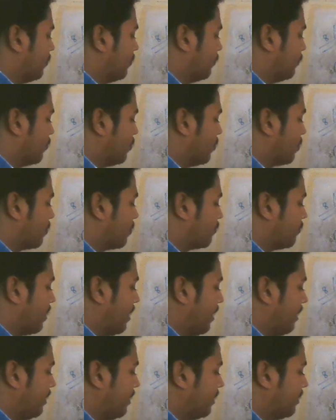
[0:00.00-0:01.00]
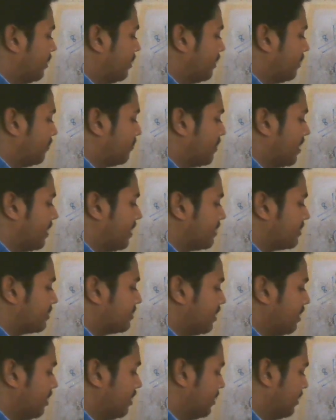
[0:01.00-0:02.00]
4 5 minus
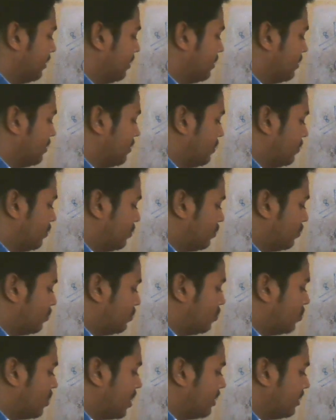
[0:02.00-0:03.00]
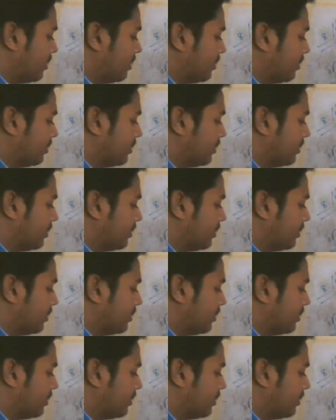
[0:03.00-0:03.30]
3 2 1,